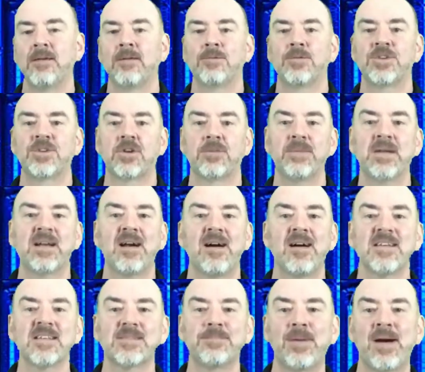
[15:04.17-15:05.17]
which could be
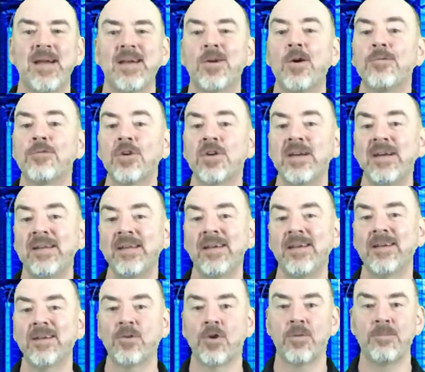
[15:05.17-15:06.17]
caused by an
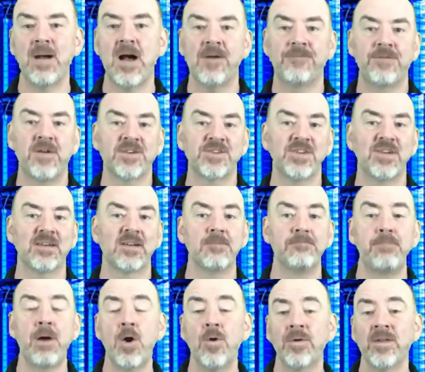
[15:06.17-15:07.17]
overheating or malfunctioning
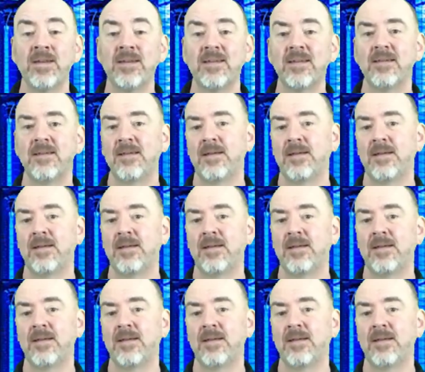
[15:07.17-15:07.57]
component,